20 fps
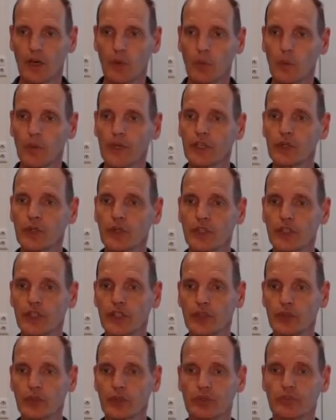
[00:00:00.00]
we could
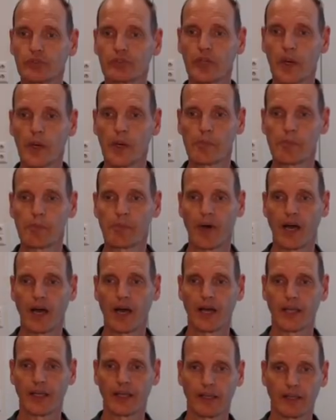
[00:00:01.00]
use
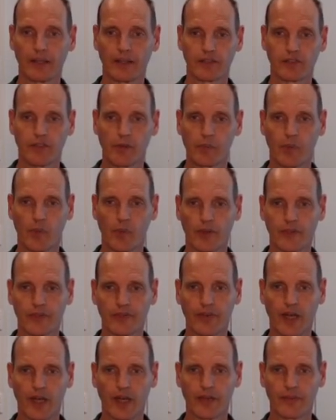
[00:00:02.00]
pi is
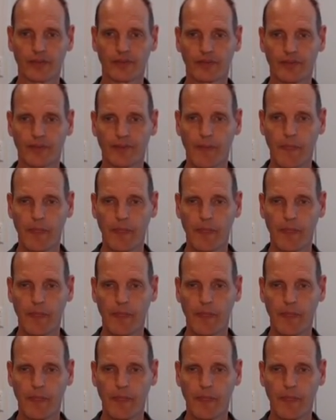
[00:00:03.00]
0.5.